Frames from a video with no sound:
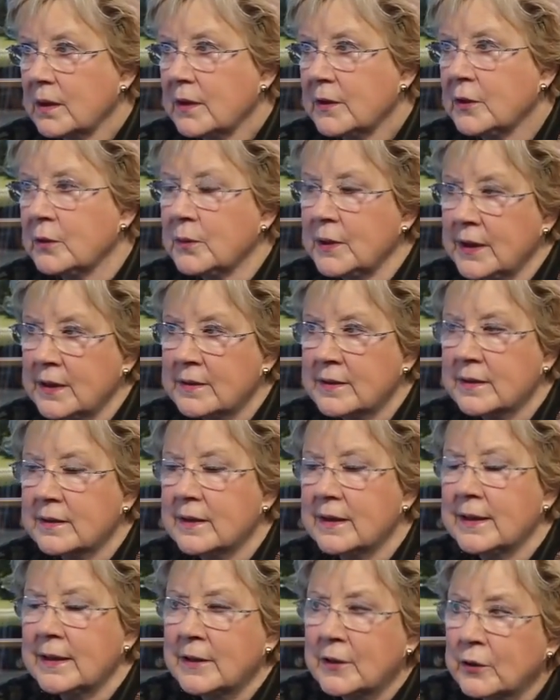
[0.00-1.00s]
You need
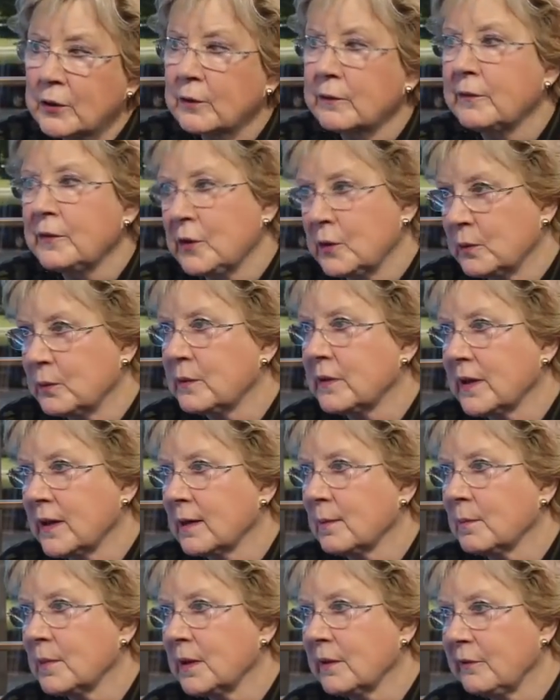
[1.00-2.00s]
to interview
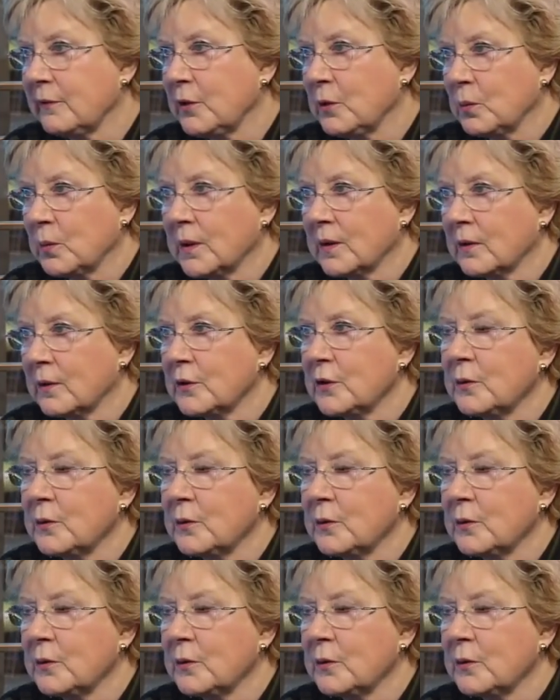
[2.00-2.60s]
them, if you will.